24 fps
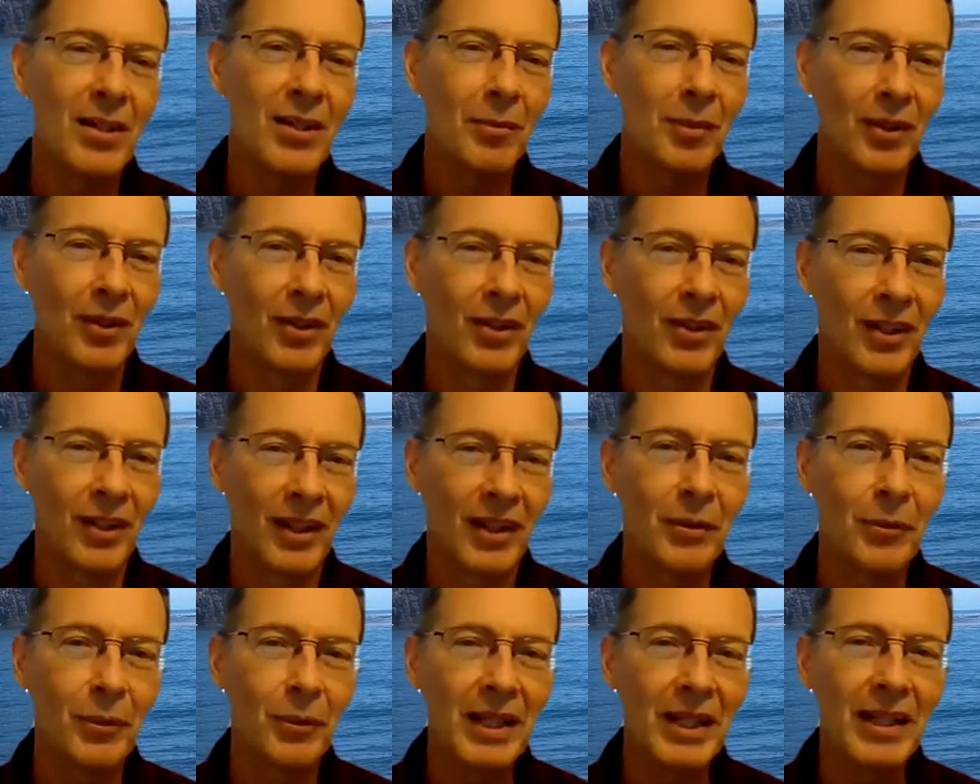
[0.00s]

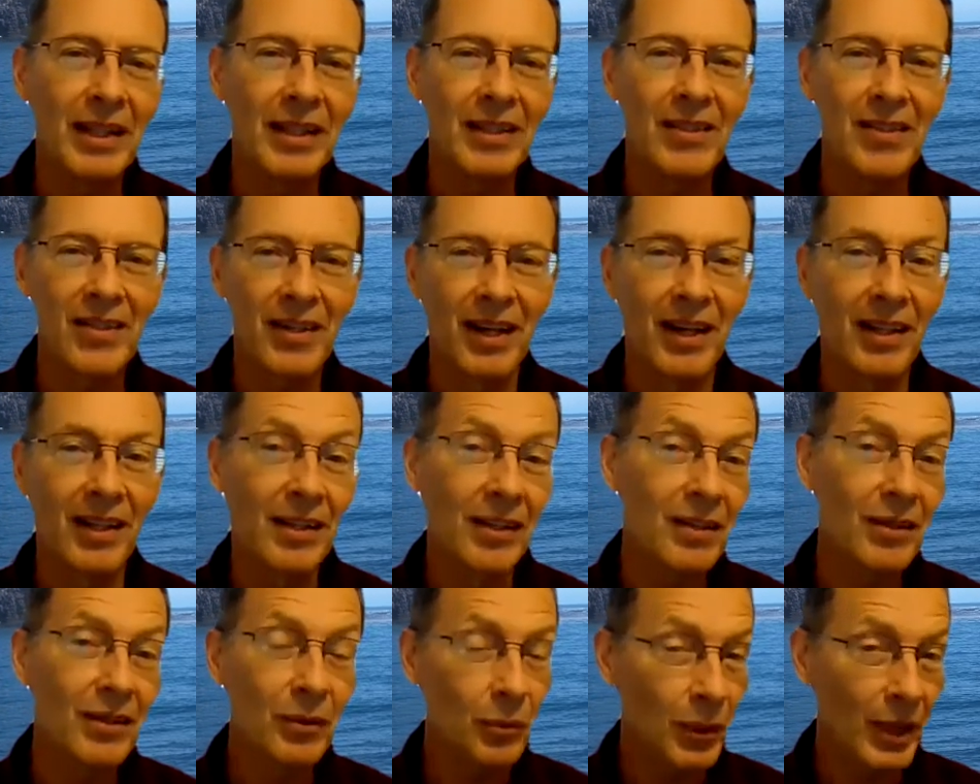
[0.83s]
Similarly, we can say
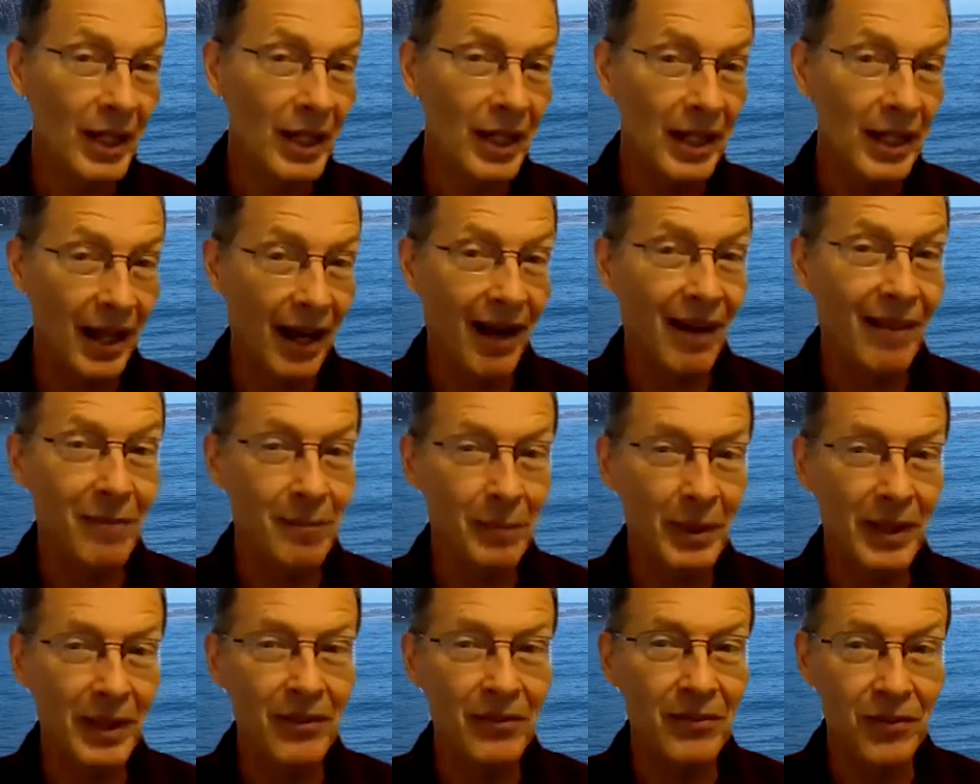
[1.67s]
that we
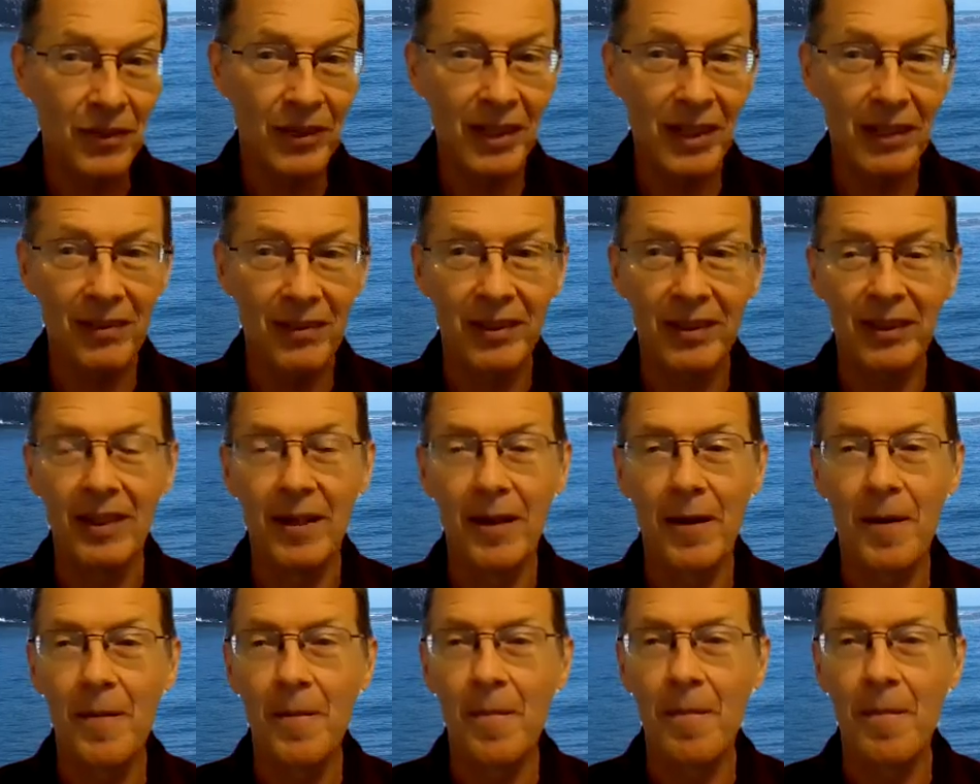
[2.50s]
have been forgiven.